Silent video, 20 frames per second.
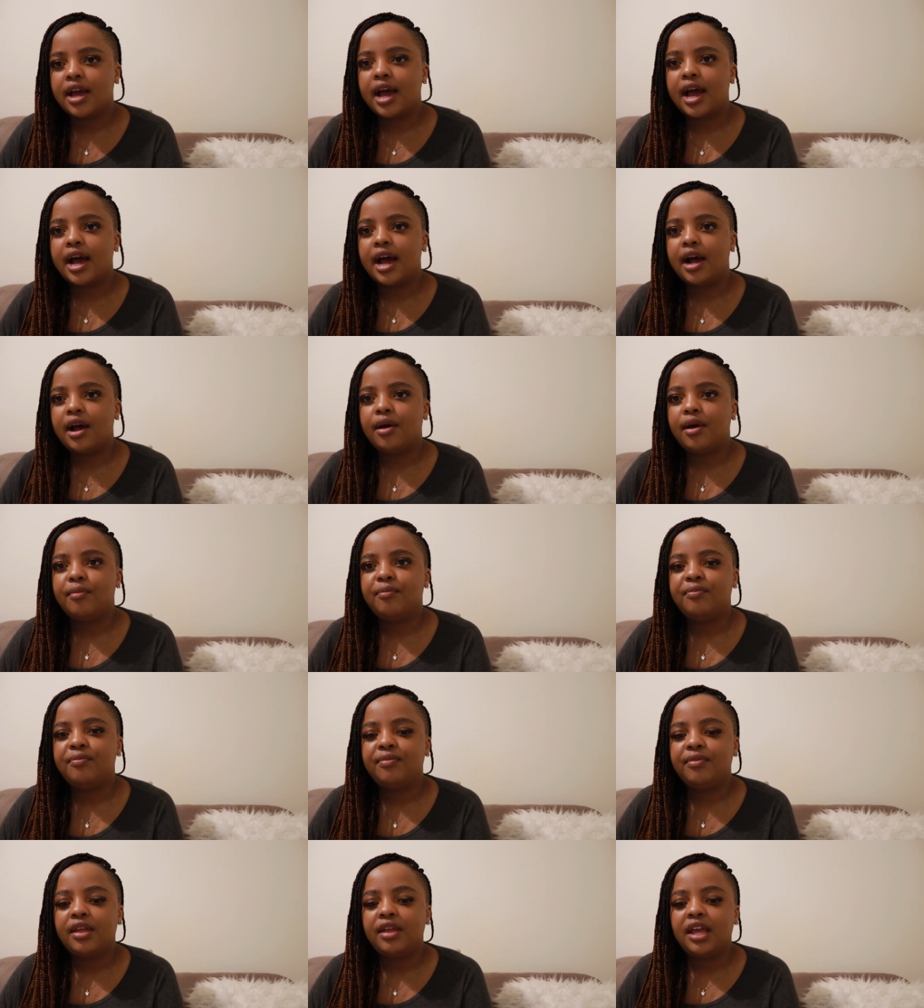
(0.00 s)
Um,
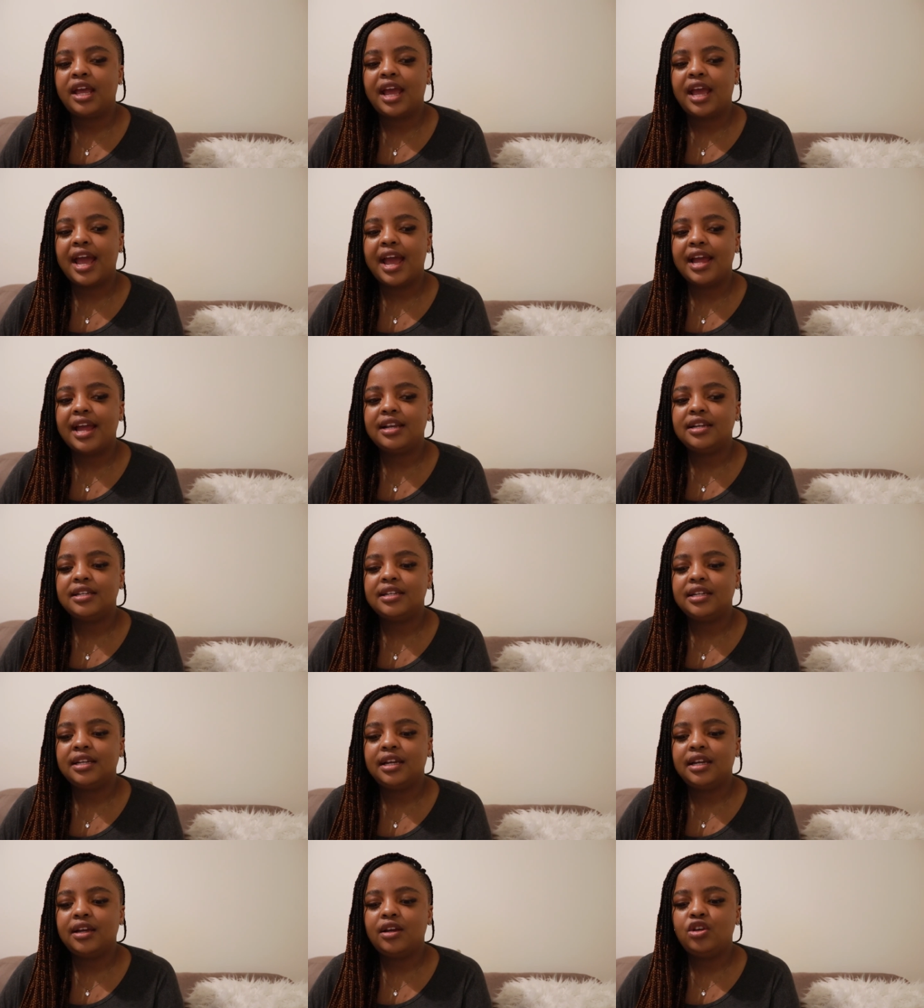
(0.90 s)
and
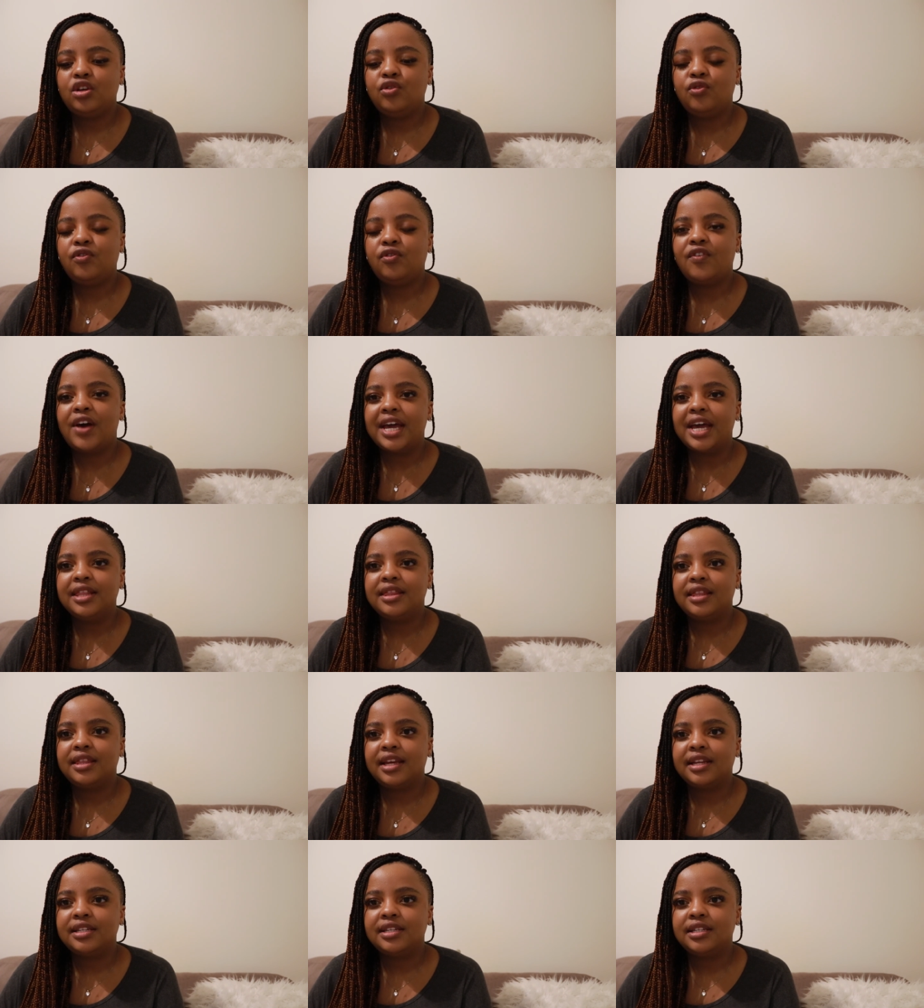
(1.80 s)
you'll find
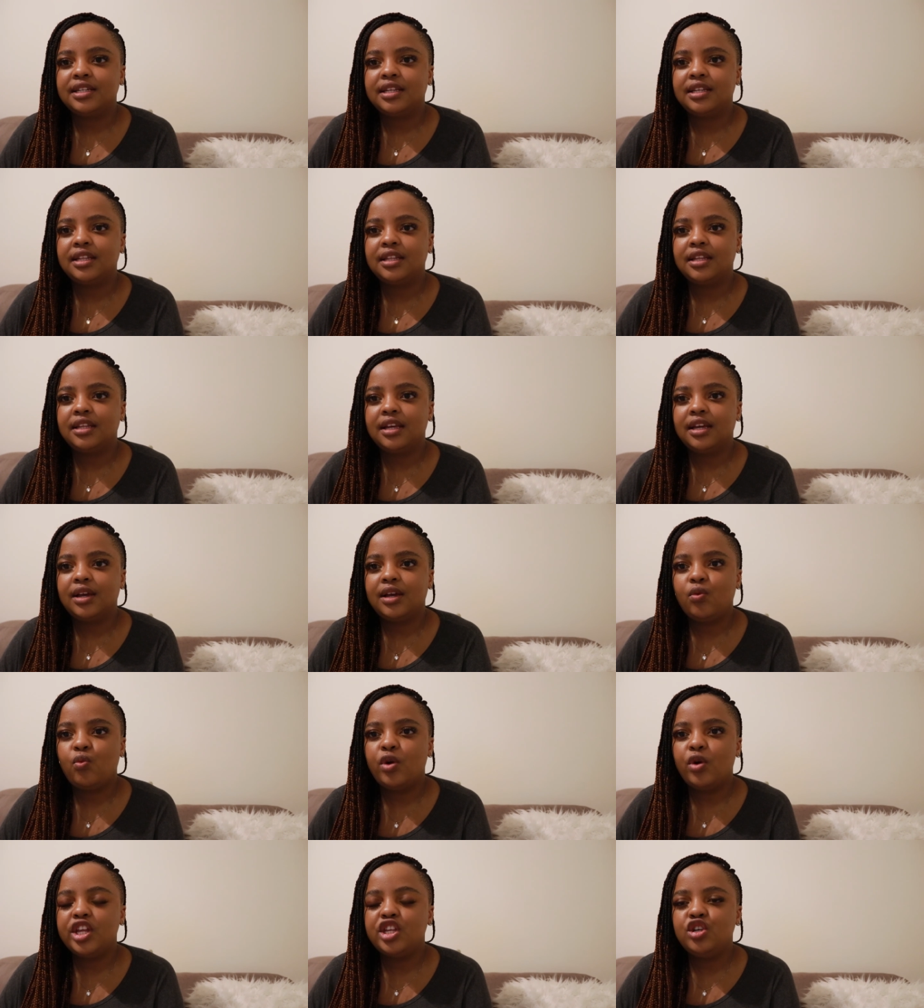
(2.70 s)
that
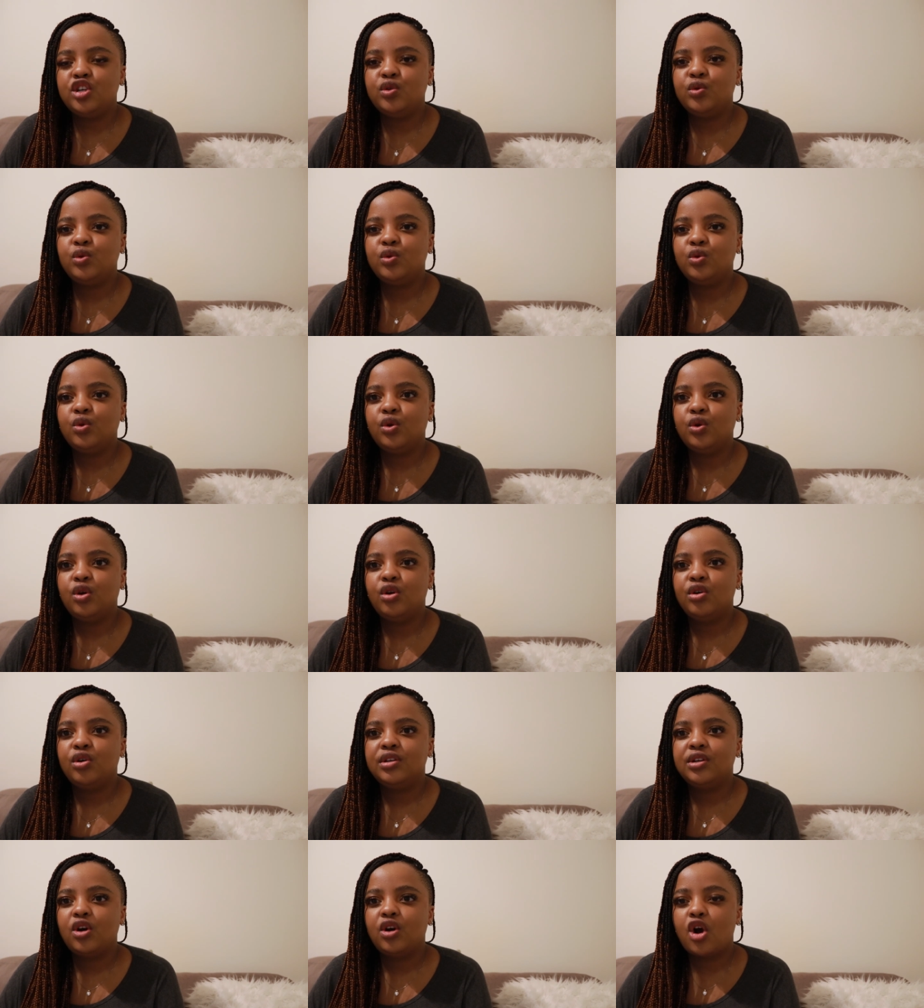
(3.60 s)
when you
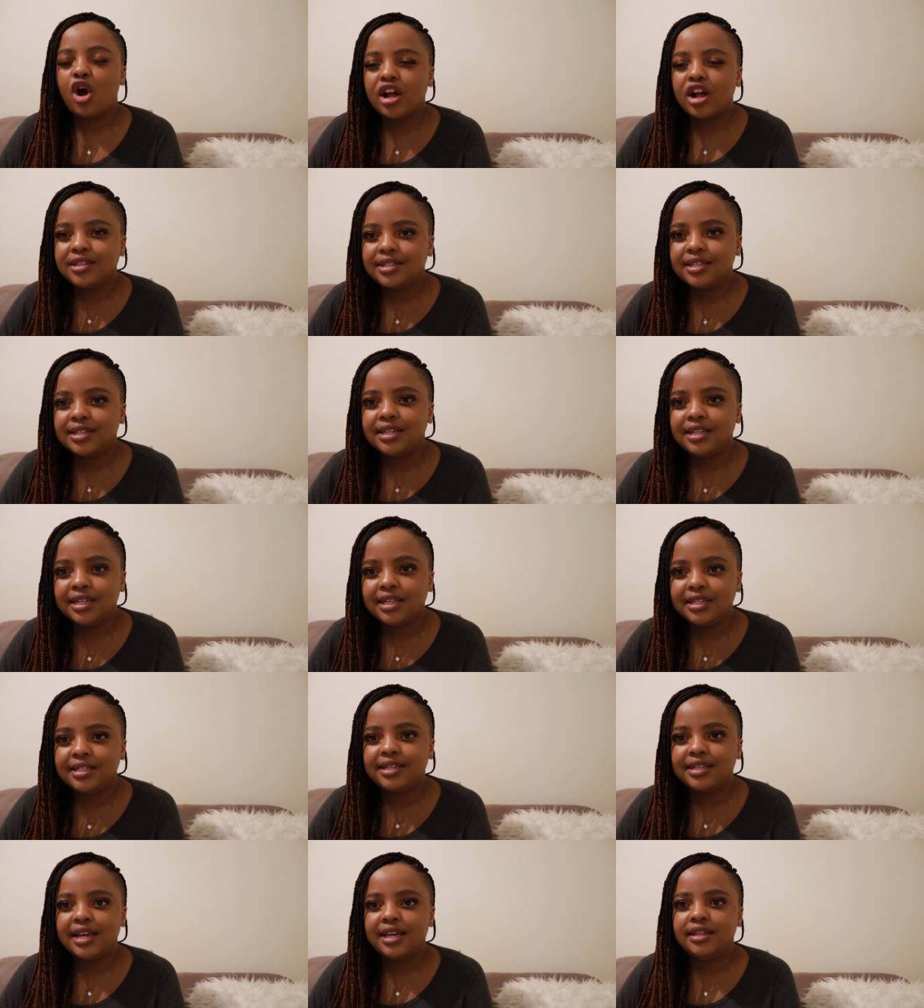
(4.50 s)
constantly
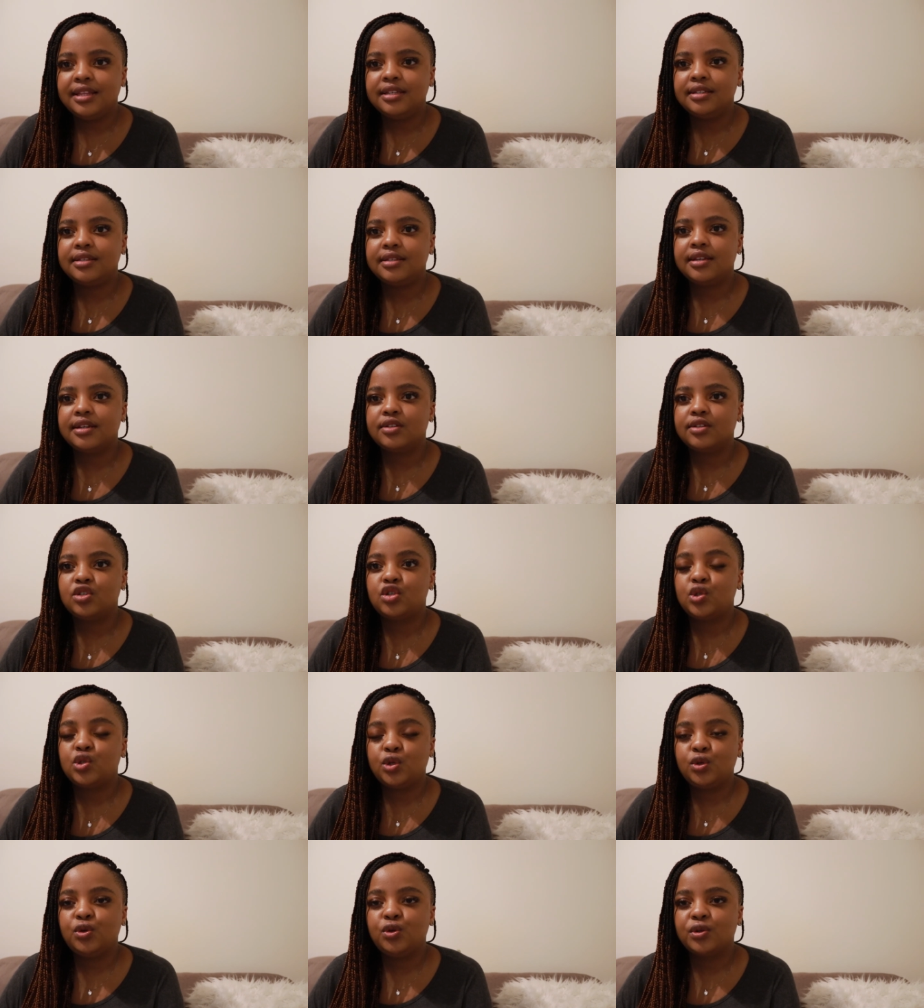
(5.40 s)
say these things
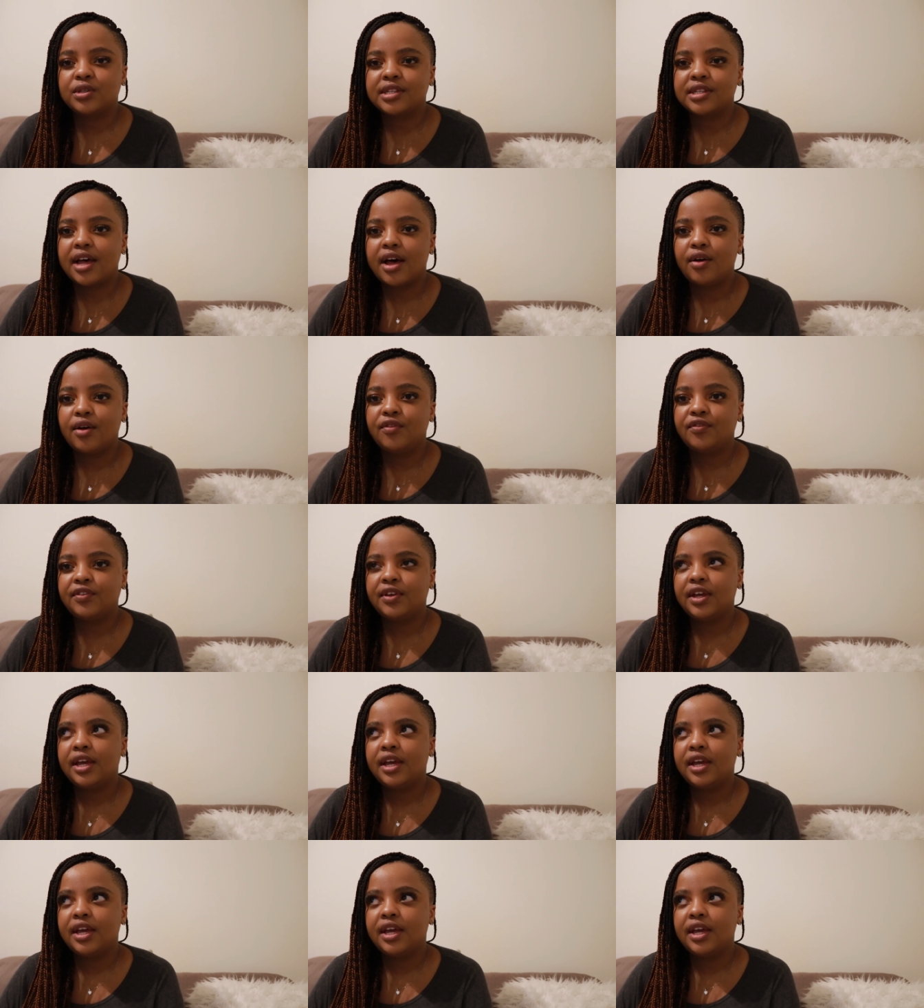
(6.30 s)
to yourself,